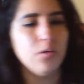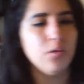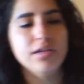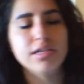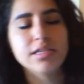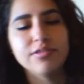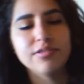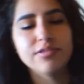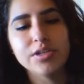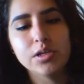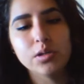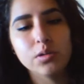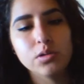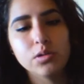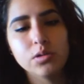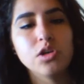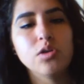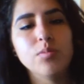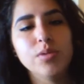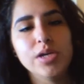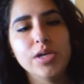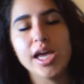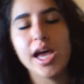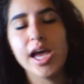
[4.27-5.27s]
This video is going
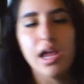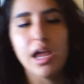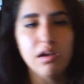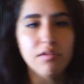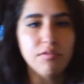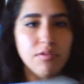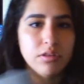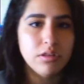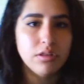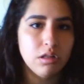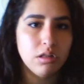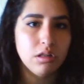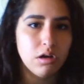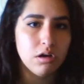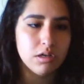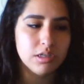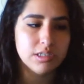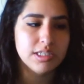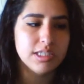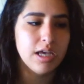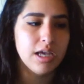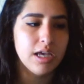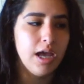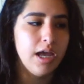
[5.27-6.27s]
to be kind of on the long
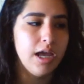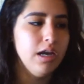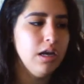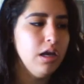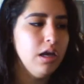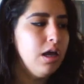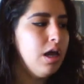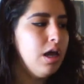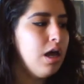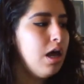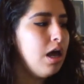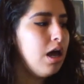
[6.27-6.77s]
side,